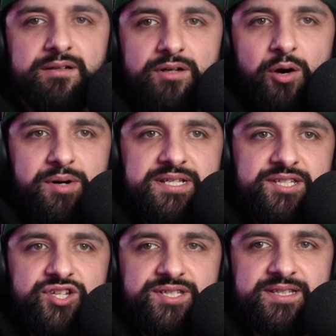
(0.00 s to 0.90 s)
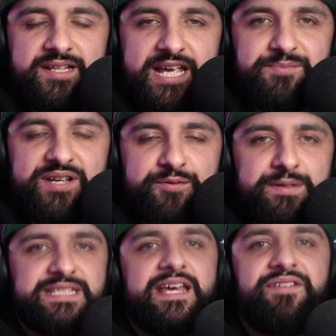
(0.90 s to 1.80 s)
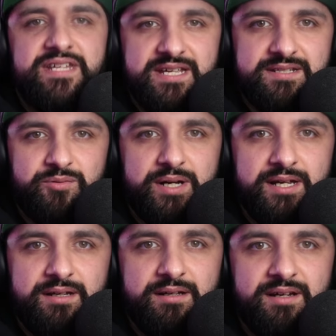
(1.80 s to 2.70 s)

No one is suggesting that games have to be seven years away.